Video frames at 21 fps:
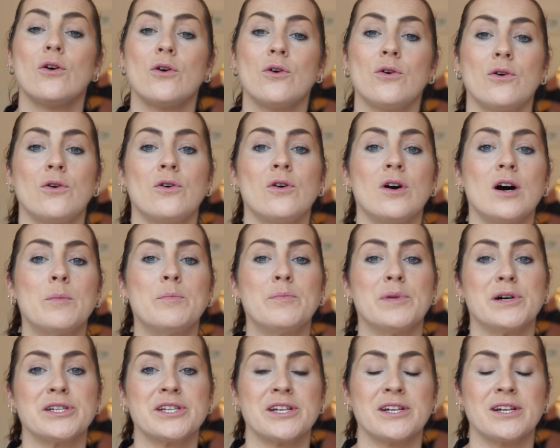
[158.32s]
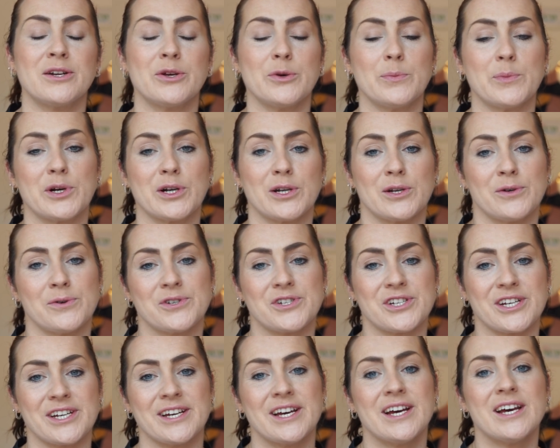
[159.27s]
or a button loop
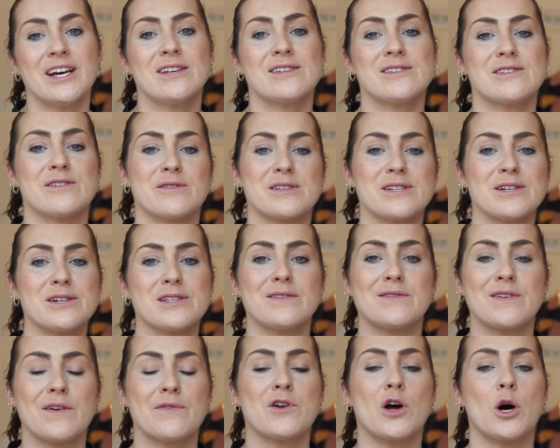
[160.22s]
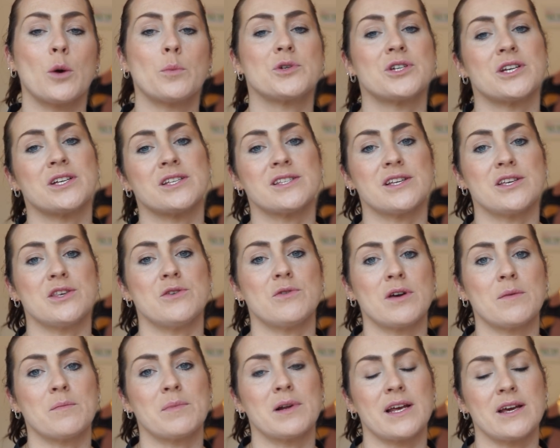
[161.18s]
closure. So there's lots of different options that you
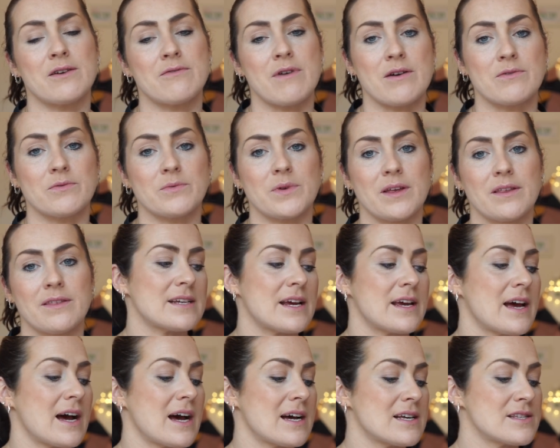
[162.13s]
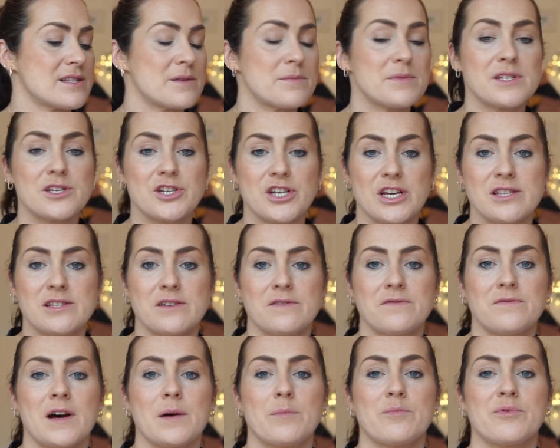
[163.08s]
can play around with. It has some suggested
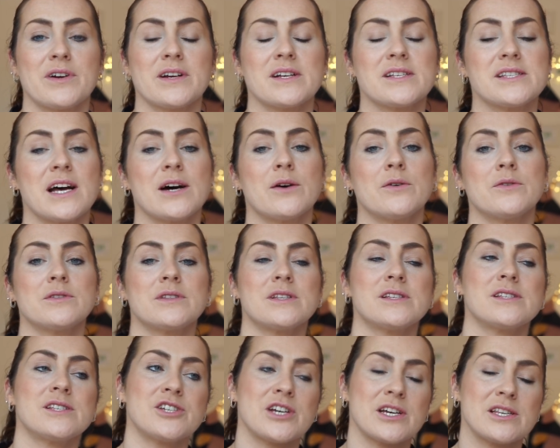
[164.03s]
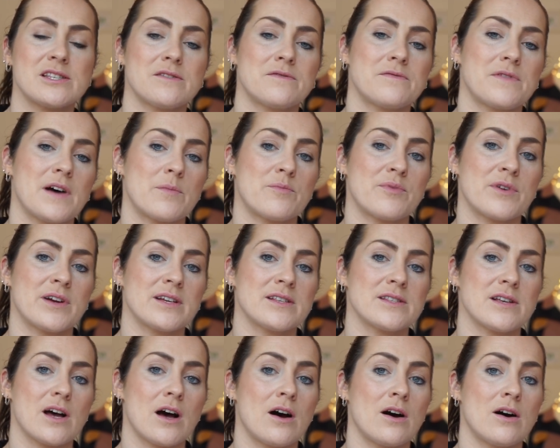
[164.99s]
fabrics. Now, the suggested
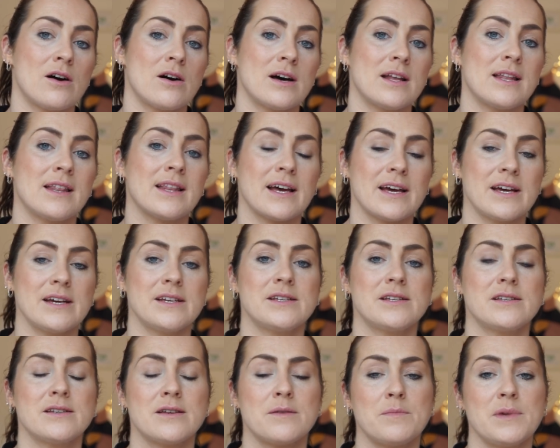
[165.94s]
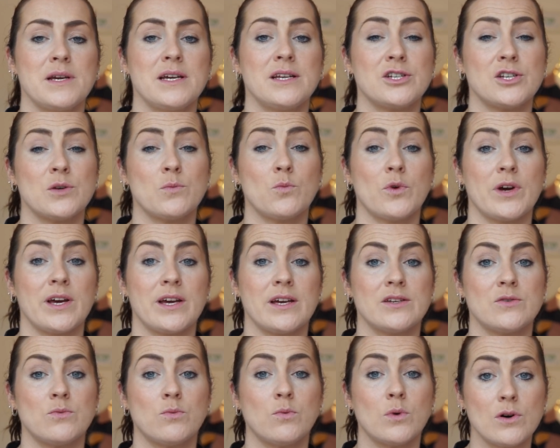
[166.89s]
fabrics are light to medium
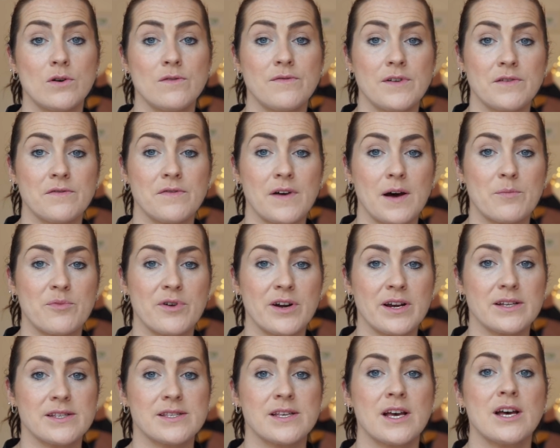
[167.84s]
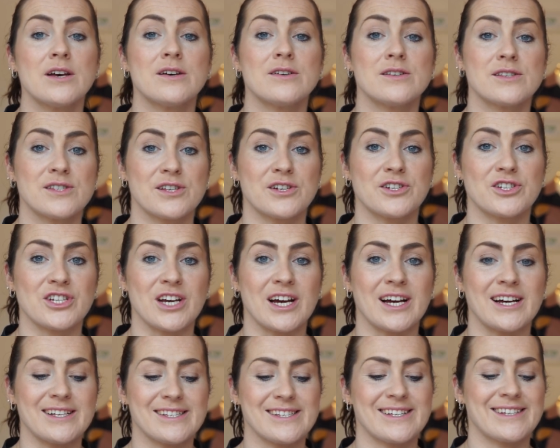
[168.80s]
weight woven fabrics, such
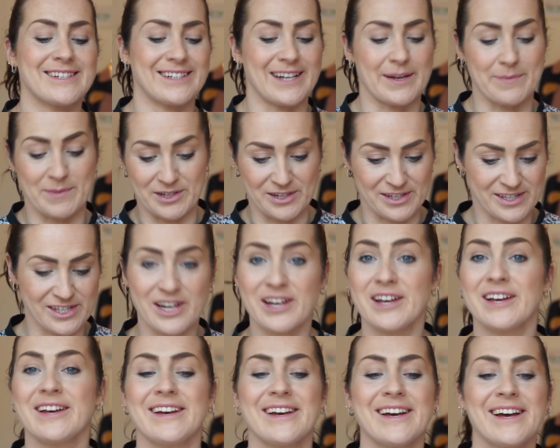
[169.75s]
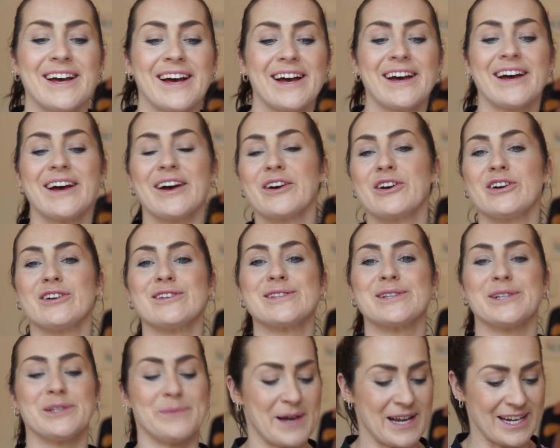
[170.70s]
as, let me just
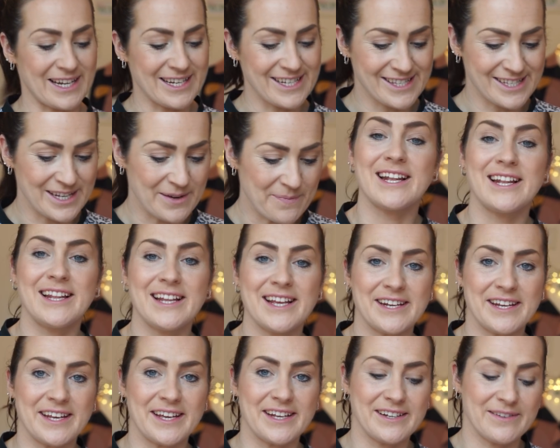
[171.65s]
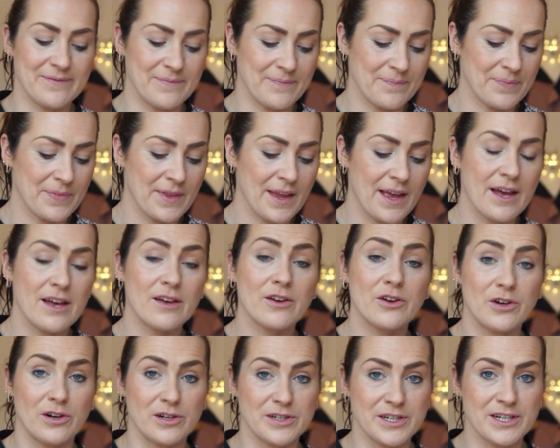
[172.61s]
consult my list, linen,
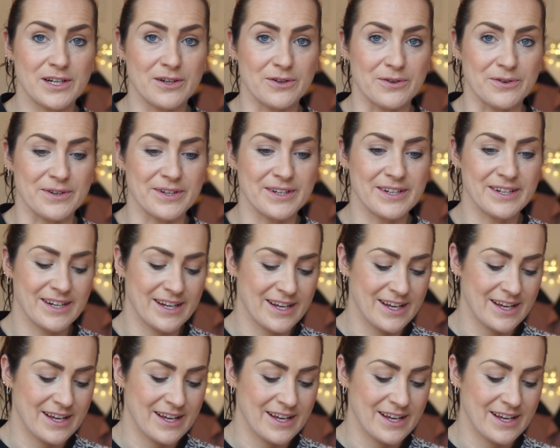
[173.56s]
cotton lawn,